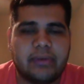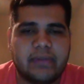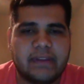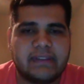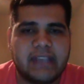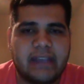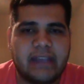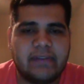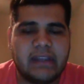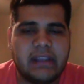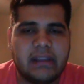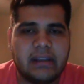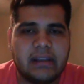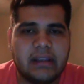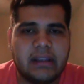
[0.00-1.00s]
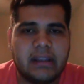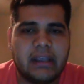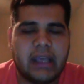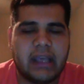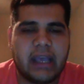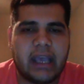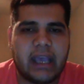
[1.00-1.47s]
safety
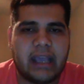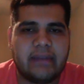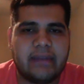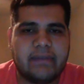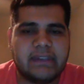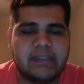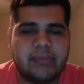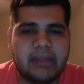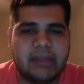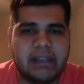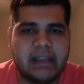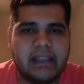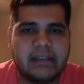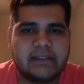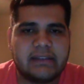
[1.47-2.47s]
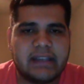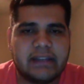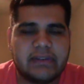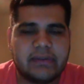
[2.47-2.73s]
and visibility and sensory